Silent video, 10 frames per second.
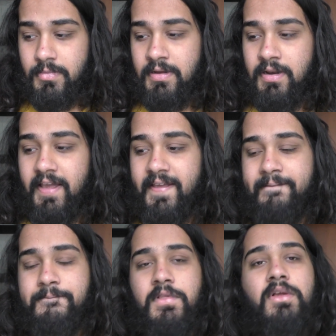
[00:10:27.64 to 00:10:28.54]
Like,
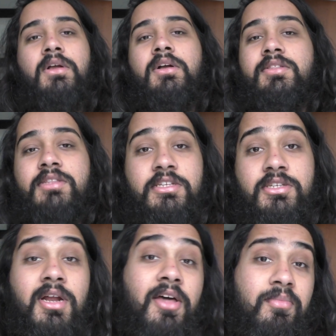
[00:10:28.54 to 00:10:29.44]
this
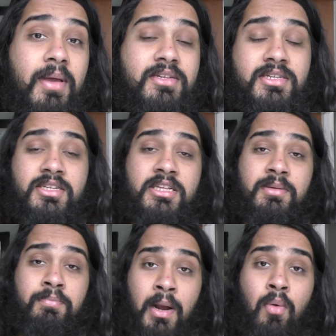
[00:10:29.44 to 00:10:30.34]
can either make sense as
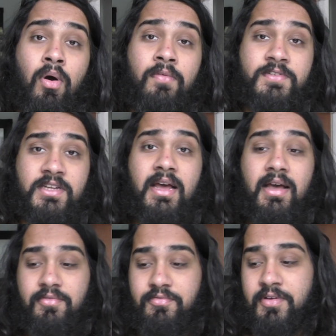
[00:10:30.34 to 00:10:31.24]
a blow off to
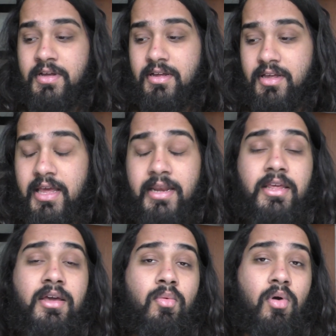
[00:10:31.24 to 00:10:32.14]
have Kenny
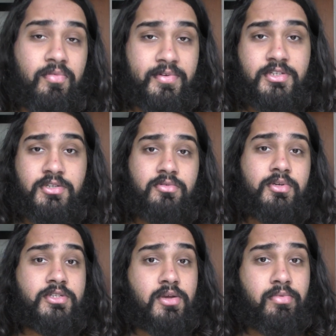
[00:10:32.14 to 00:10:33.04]
go off and do
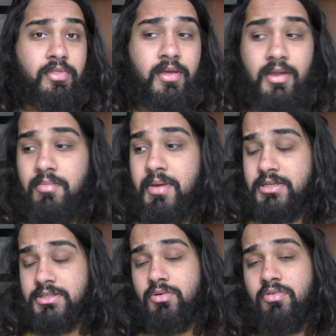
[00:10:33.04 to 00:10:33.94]
his own thing and Amir
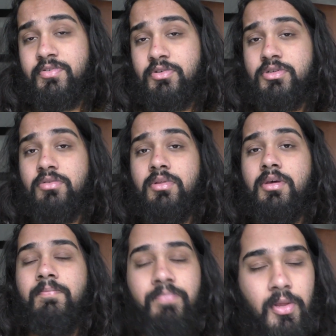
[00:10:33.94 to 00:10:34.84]
to go off and do his own
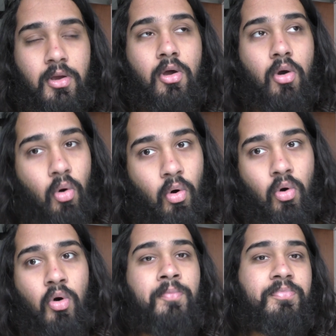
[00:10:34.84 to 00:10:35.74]
thing,
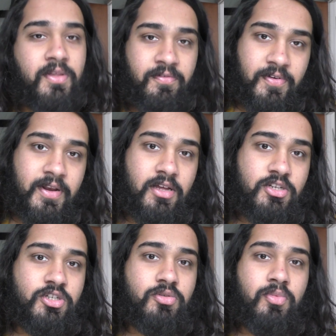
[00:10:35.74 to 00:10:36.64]
or the
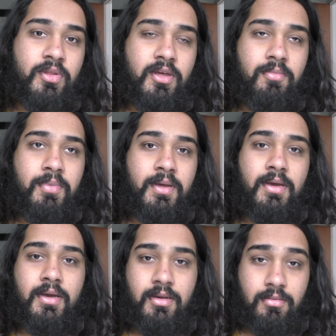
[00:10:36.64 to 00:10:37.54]
finish with it
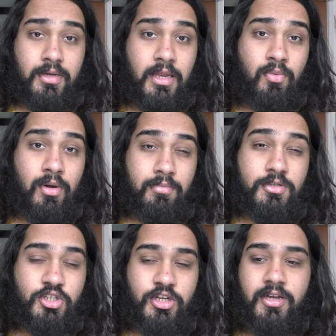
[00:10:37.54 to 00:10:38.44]
being Kenny
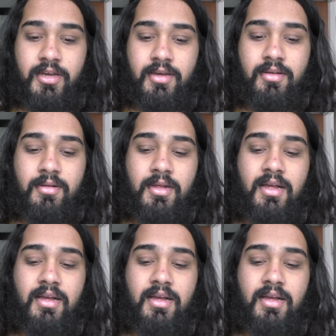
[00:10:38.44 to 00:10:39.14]
Williams cheating